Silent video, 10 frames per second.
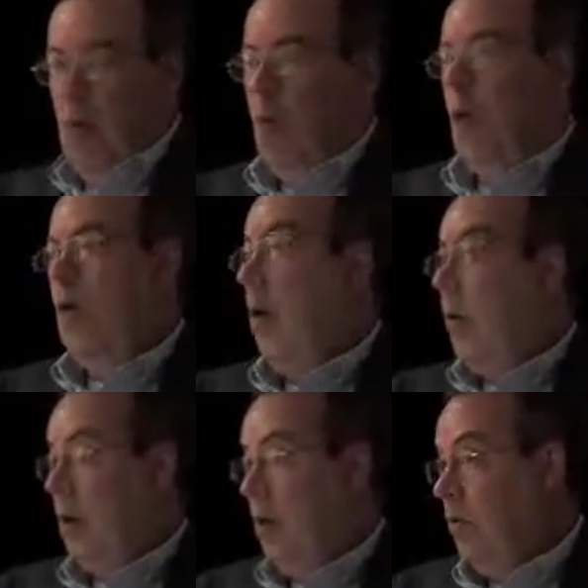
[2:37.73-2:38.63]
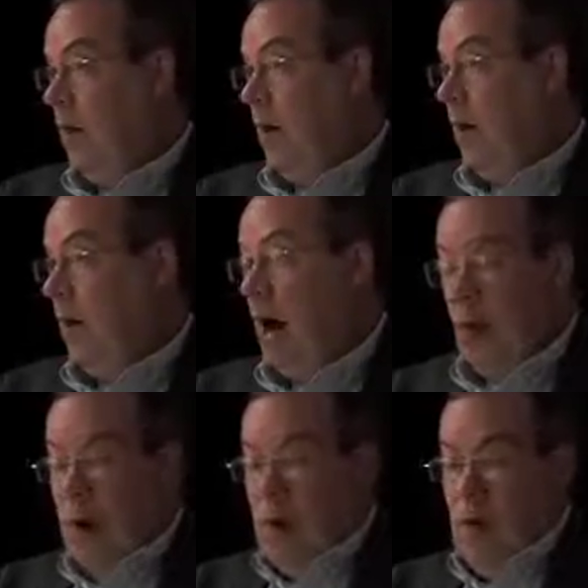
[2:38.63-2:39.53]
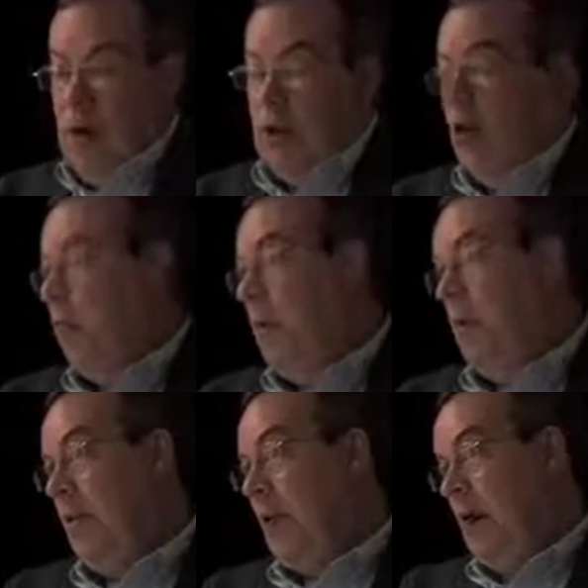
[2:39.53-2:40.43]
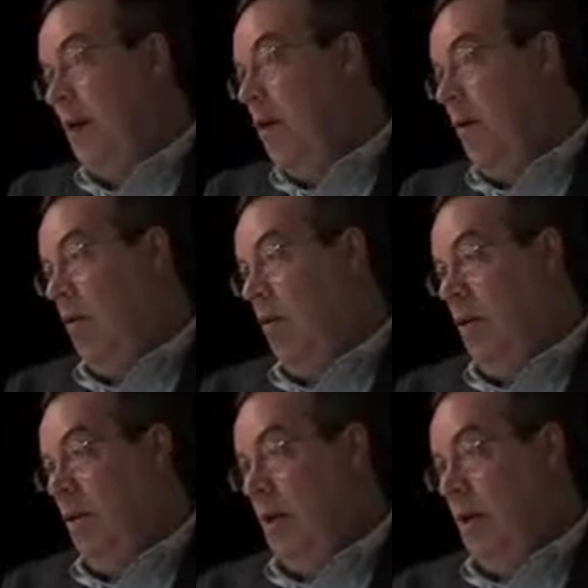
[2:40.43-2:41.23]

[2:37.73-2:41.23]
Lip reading: What do I want to do with it? How am I going to show people that I know